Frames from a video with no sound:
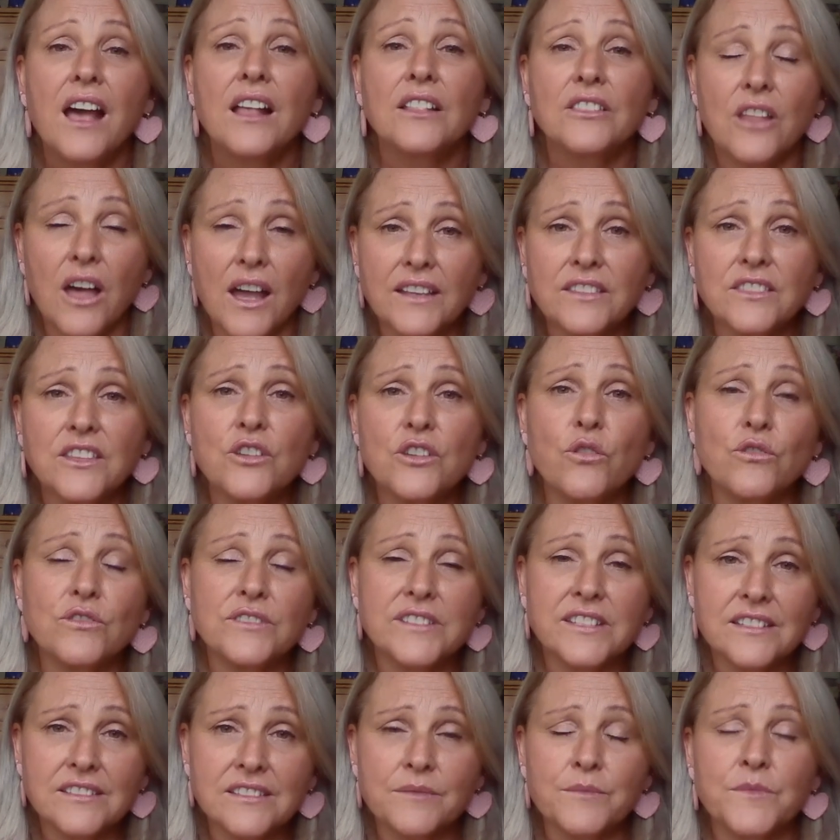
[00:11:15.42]
like the
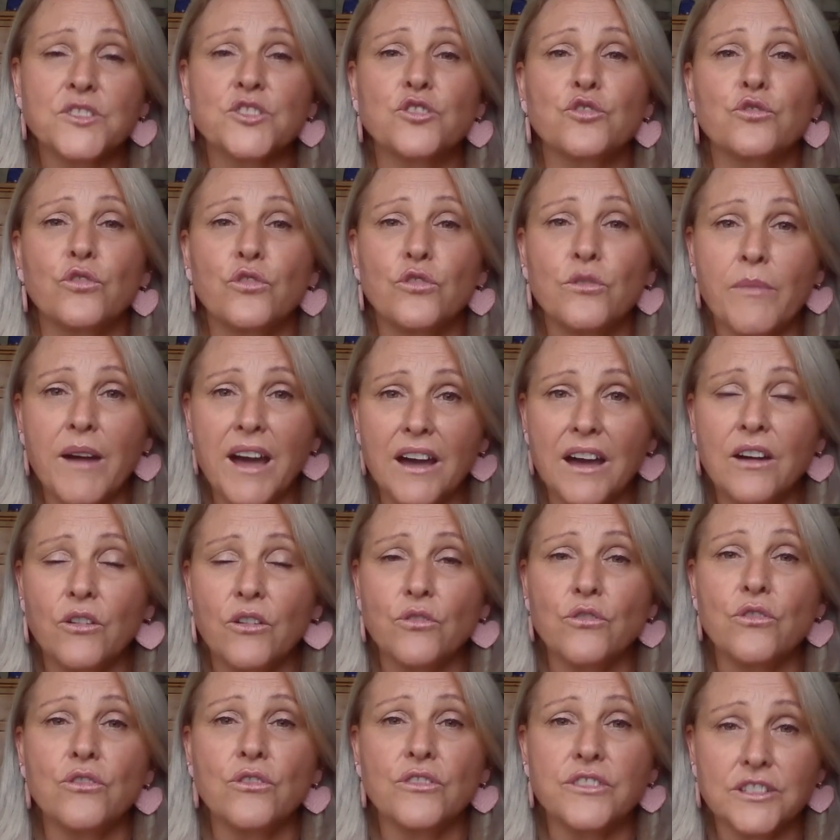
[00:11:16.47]
autism, the trauma,
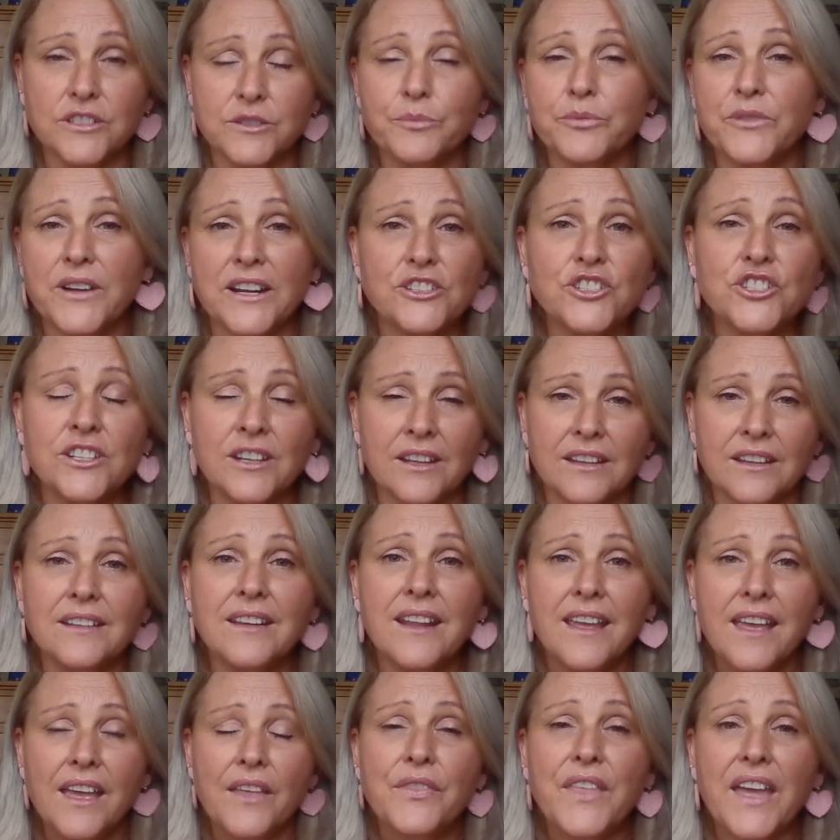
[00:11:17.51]
or the depression
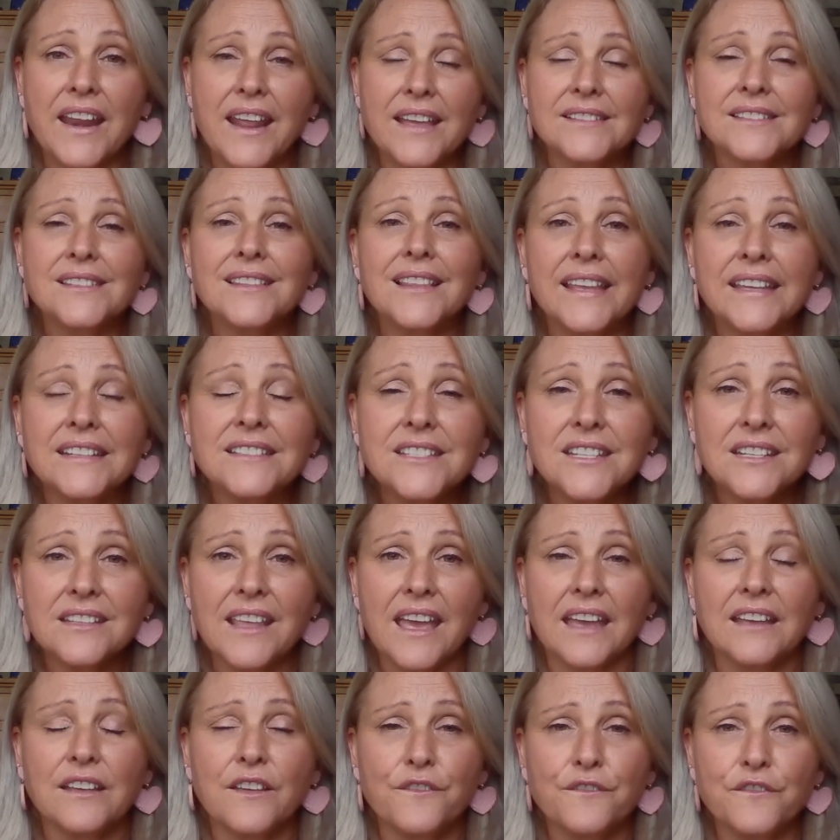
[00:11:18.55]
that has led to
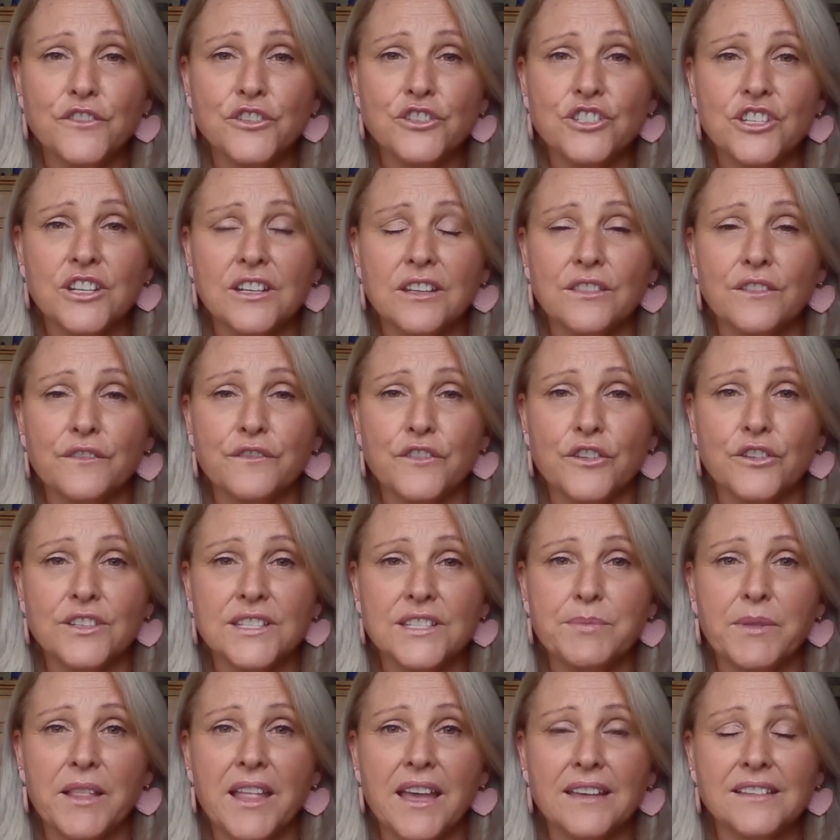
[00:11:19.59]
that confusion in the
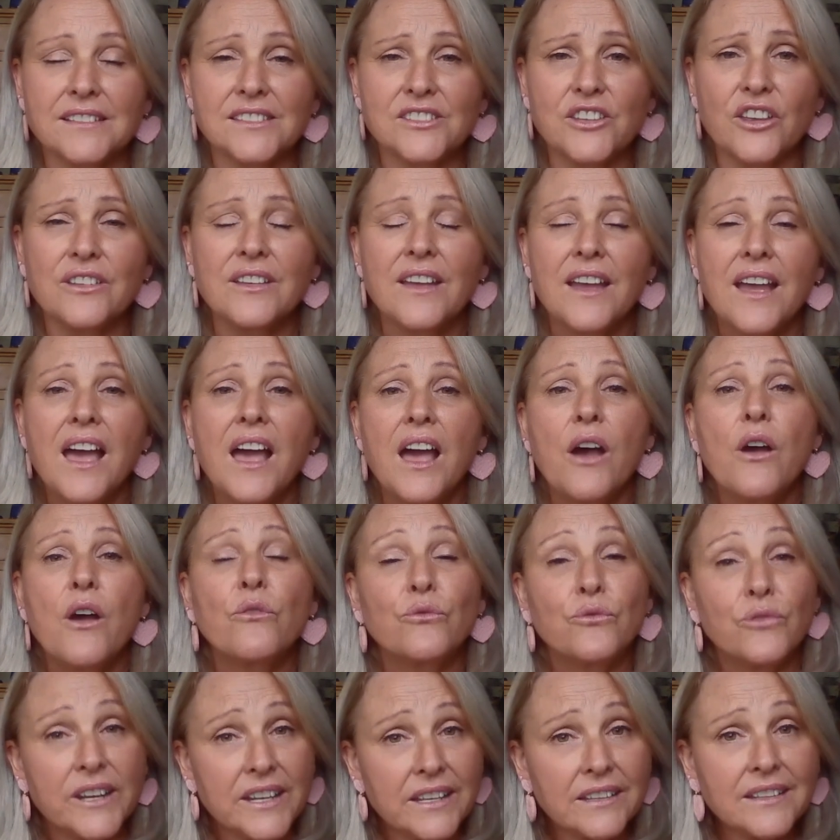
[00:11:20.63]
first place. So
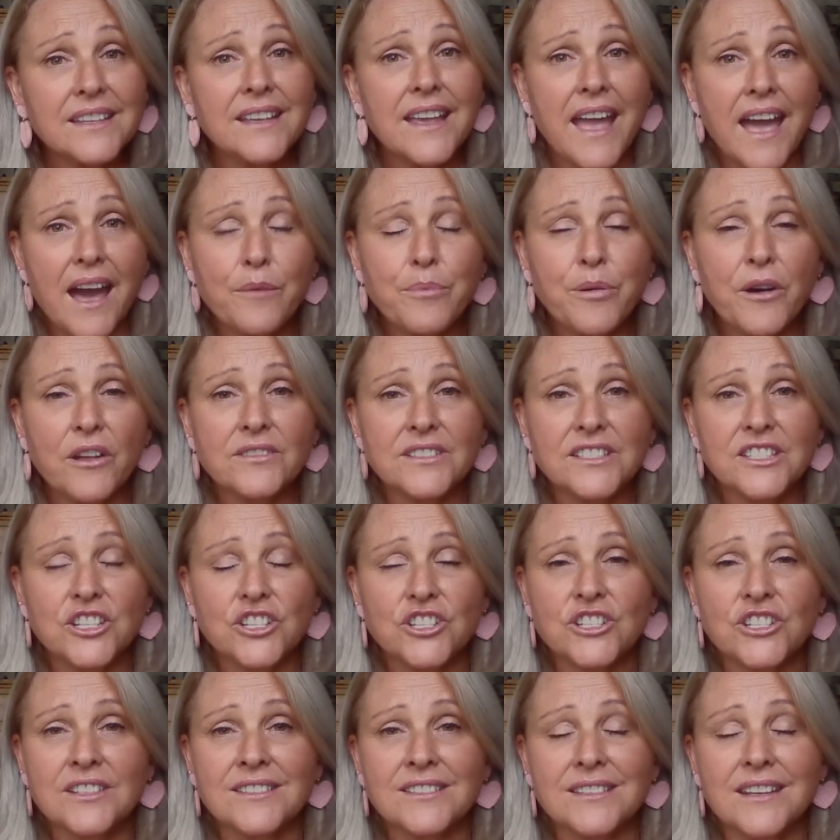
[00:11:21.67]
really, our
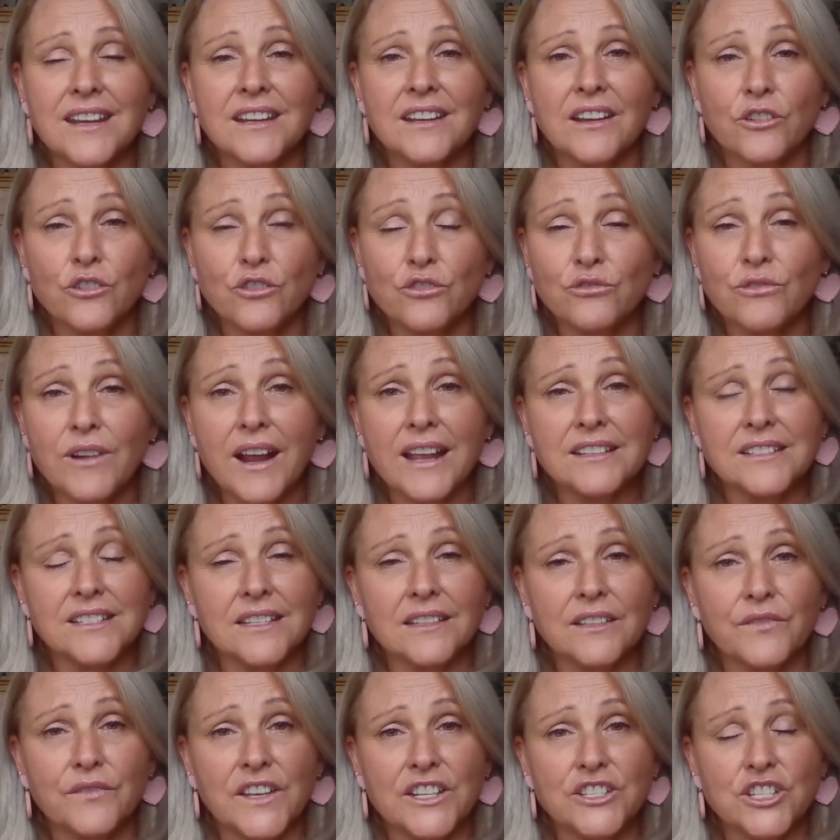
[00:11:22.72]
politicians need a great
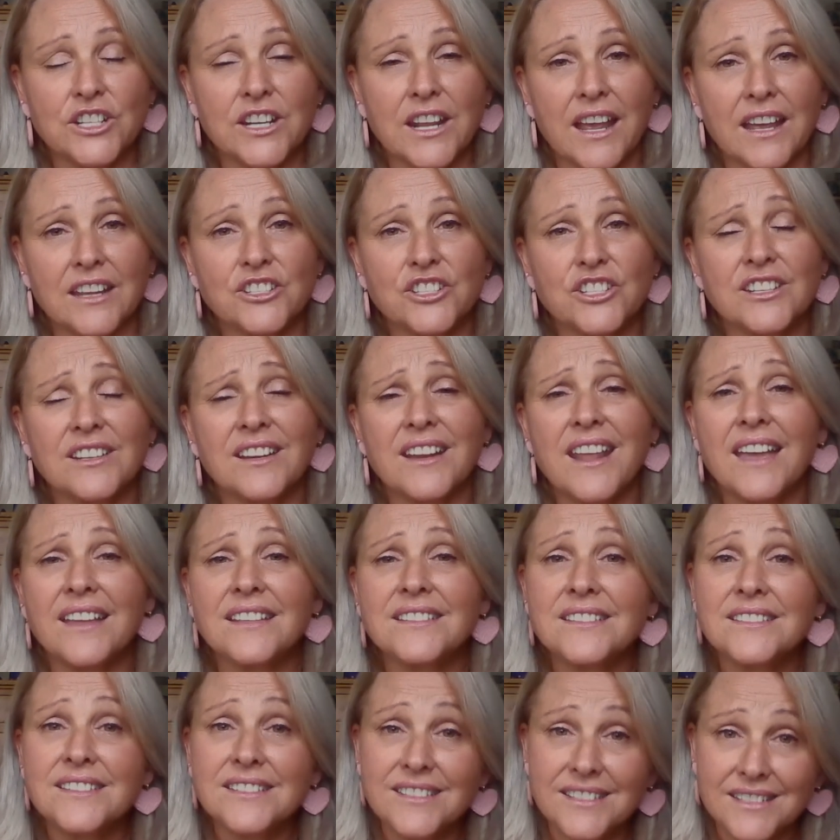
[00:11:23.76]
deal of education.
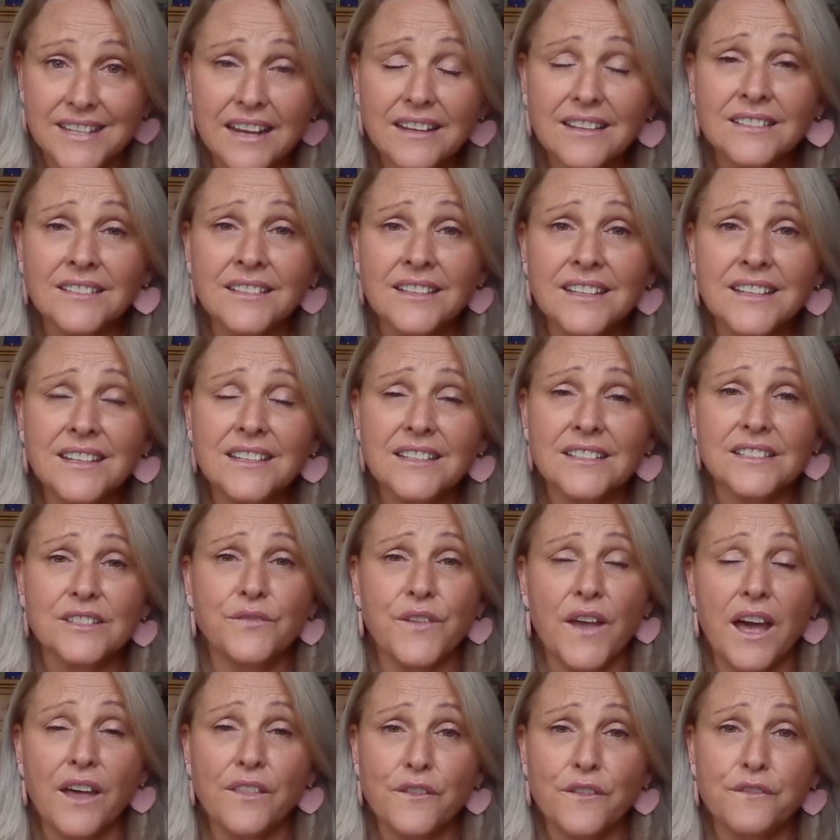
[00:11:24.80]
And secondly, it's for
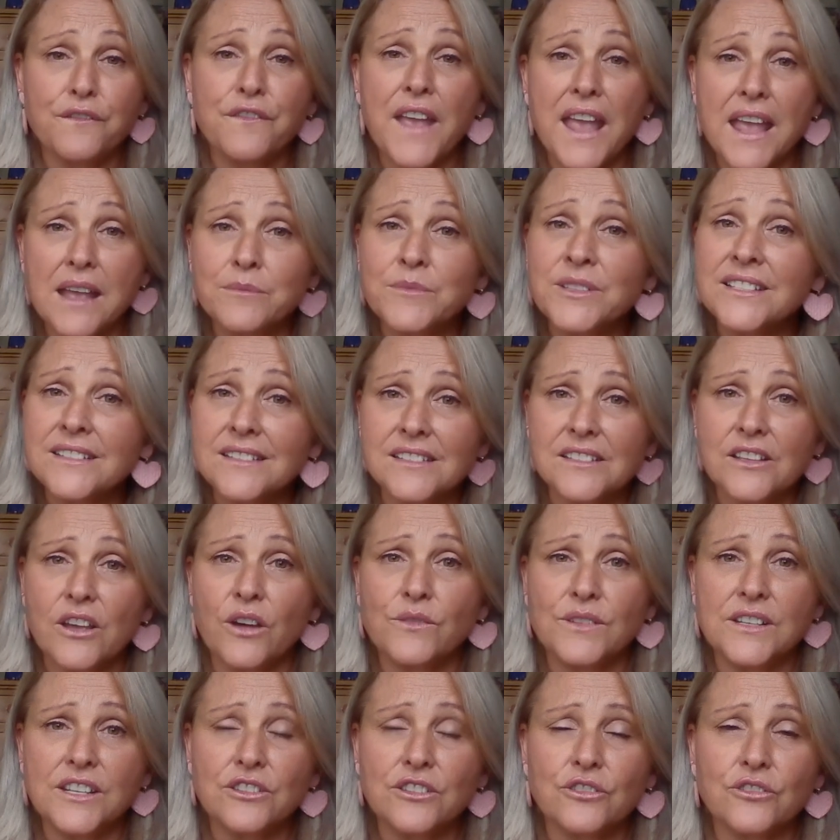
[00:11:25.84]
other families
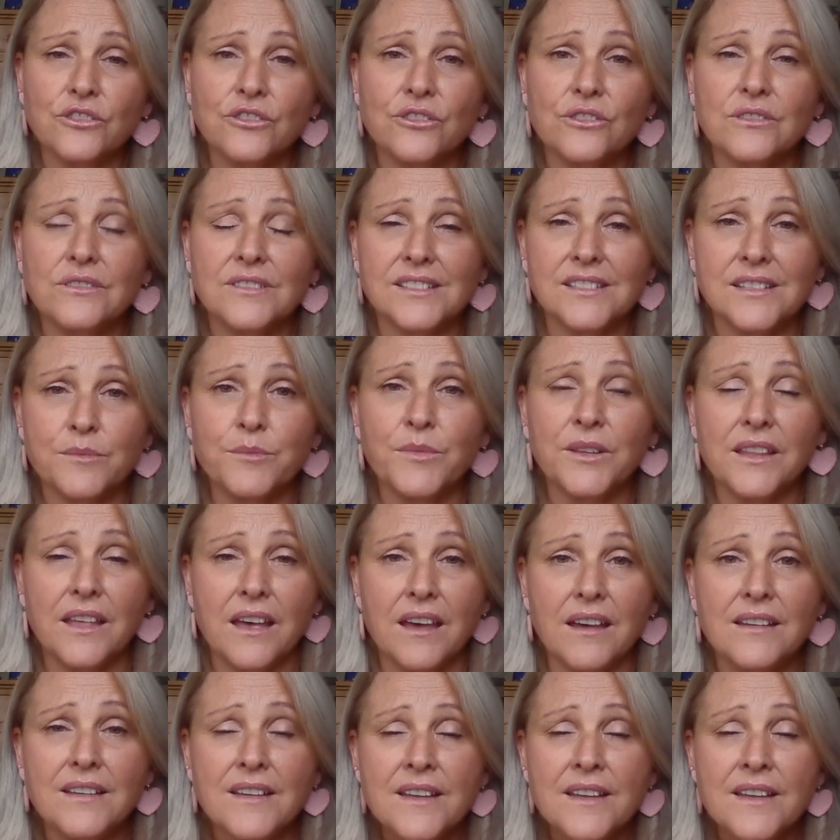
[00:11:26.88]
going through similar